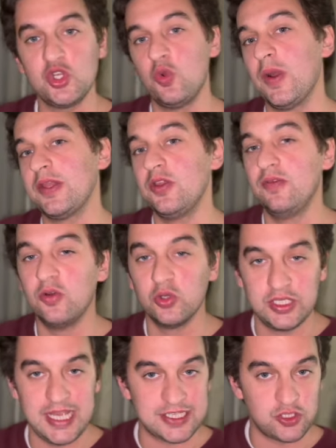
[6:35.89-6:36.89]
whether you vote
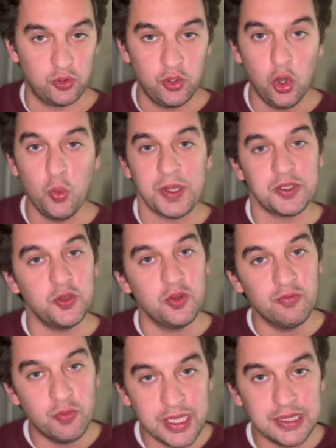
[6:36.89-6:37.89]
yes or no, whether you
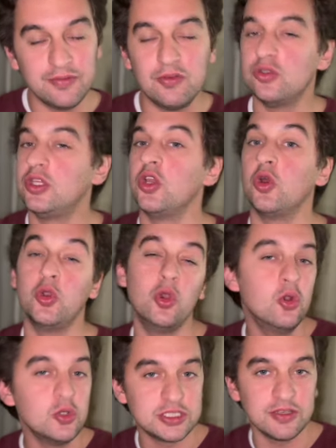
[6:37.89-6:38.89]
win the voting or you
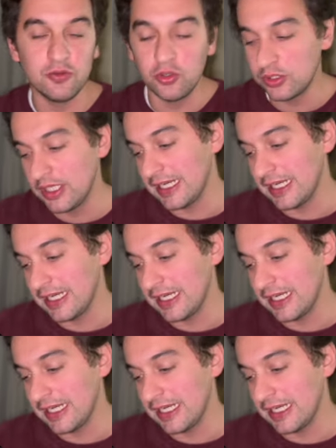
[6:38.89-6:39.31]
lose the voting,